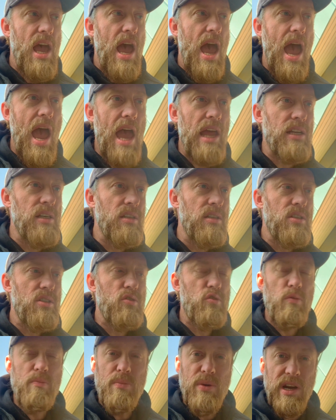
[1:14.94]
And
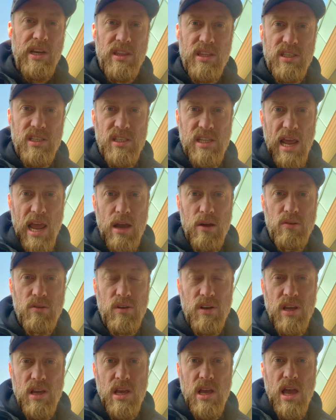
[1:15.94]
to break this
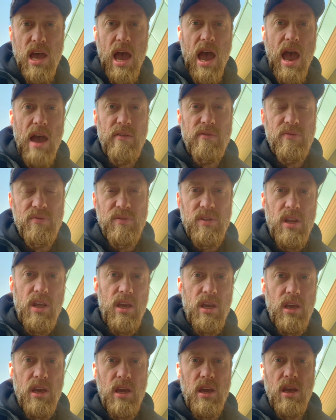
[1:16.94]
down, I've
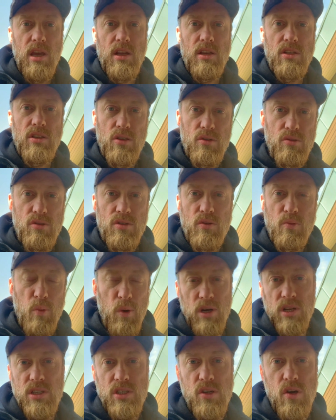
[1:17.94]
used
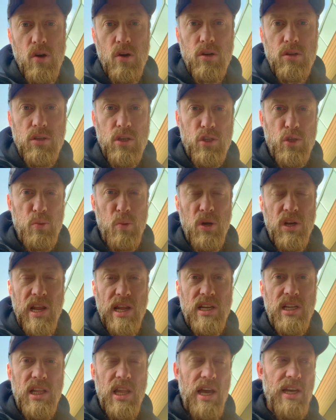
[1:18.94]
what is called a SWOT
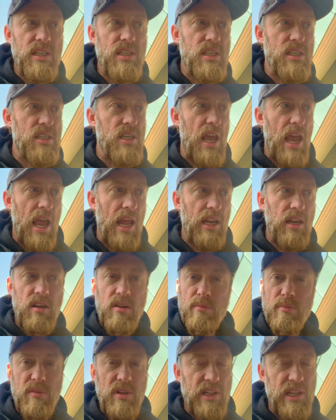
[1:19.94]
analysis
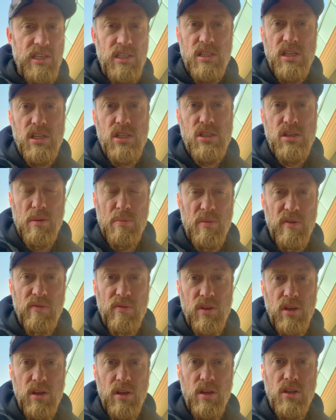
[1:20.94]
and listed some
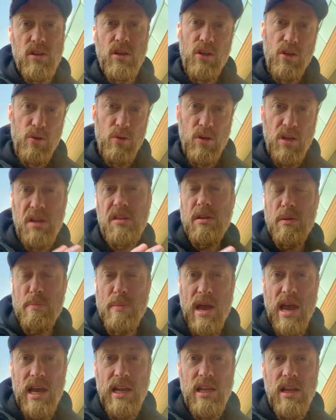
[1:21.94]
of the good and the
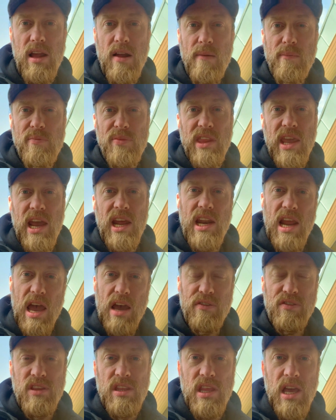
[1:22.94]
bad. And
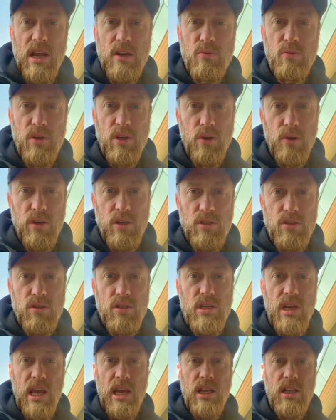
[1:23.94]
after that, we're going to
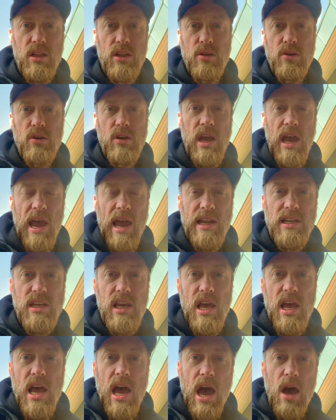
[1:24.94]
take a look at
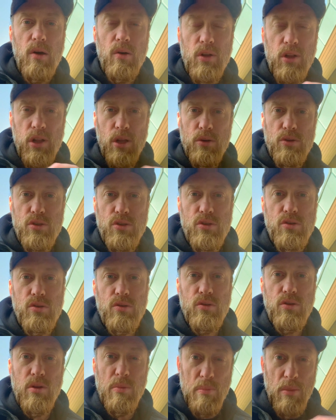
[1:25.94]
how close
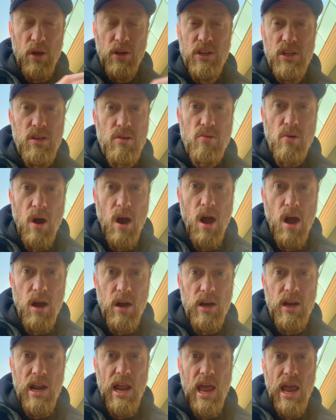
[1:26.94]
to the money you
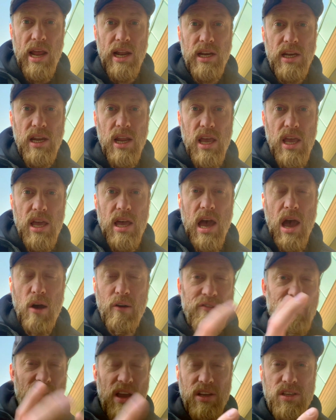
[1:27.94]
are and
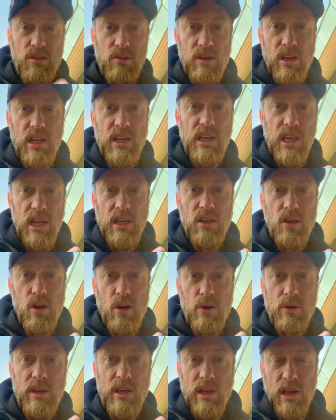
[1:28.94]
how fast you can get
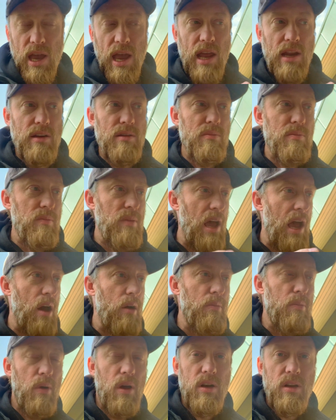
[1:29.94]
going and
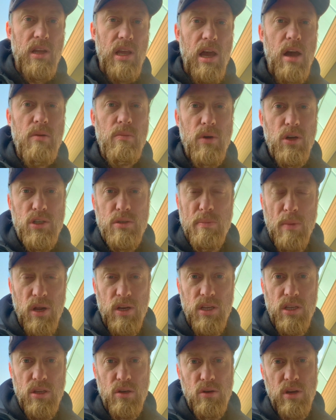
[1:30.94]
how much
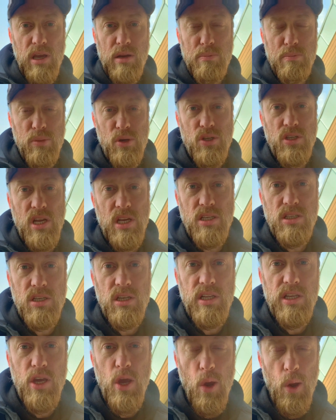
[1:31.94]
money you can
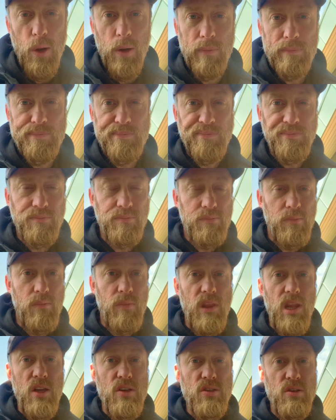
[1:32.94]
potentially earn.
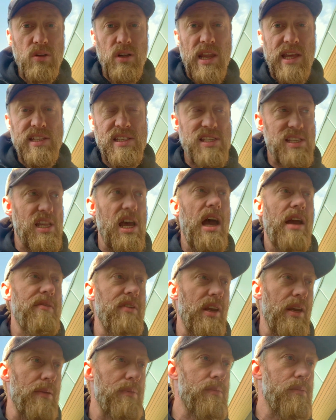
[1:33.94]
So let's
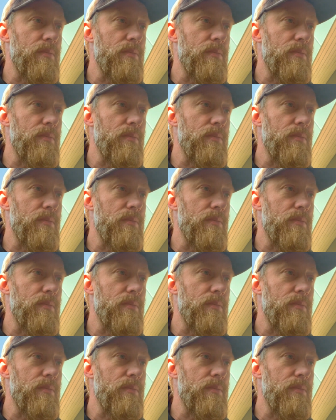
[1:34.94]
dive in.